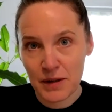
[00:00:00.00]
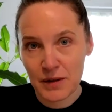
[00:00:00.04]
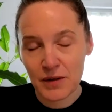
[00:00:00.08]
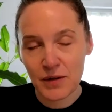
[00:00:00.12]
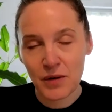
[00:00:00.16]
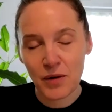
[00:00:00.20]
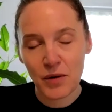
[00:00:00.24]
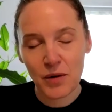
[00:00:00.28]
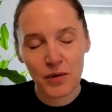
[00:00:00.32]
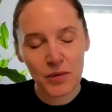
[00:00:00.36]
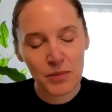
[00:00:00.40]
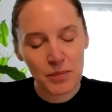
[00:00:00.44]

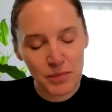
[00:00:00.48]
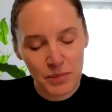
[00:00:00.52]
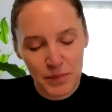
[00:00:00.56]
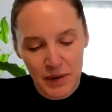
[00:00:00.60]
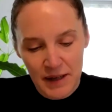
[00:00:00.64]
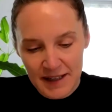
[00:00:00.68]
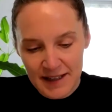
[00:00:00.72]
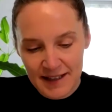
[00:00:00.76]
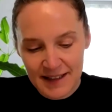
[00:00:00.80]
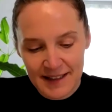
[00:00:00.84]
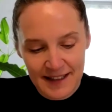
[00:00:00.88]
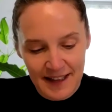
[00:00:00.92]
So
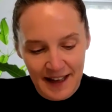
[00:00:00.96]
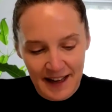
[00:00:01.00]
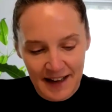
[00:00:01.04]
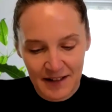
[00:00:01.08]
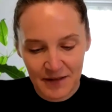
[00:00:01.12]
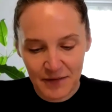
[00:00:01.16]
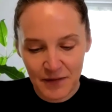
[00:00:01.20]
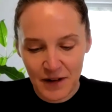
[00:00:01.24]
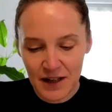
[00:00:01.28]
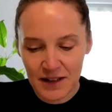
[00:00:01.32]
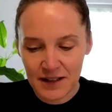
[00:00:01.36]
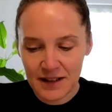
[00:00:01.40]
please take
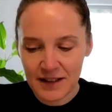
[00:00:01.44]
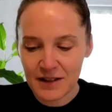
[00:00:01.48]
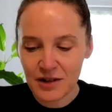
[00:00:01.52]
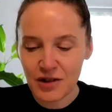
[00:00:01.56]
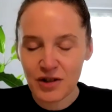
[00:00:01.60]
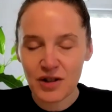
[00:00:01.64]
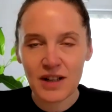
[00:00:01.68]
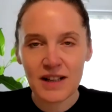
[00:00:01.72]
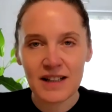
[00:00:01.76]
advantage.